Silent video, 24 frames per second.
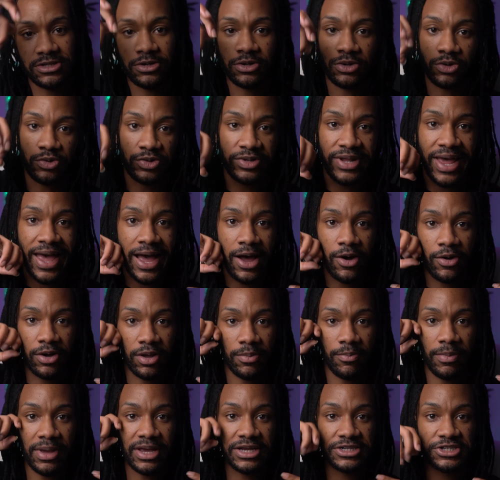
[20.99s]
little dial
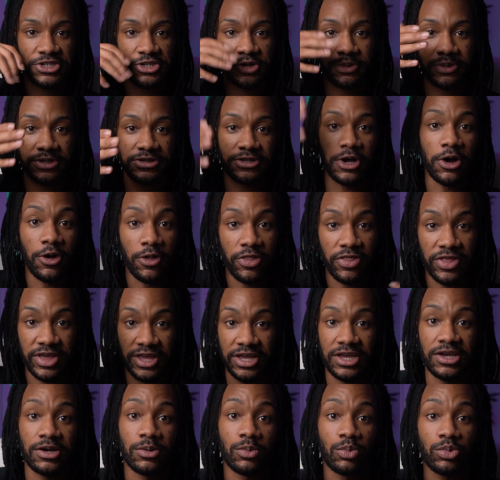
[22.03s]
and make sure it's on the
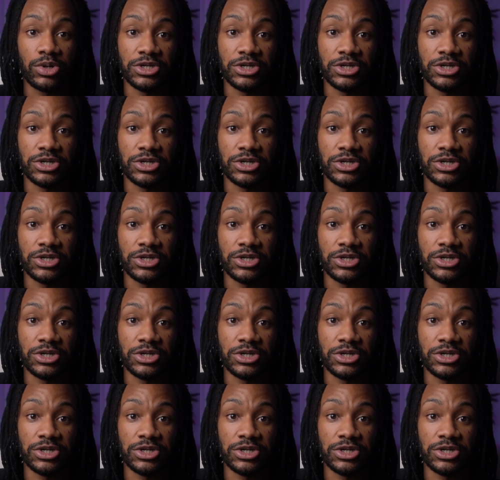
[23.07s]
M.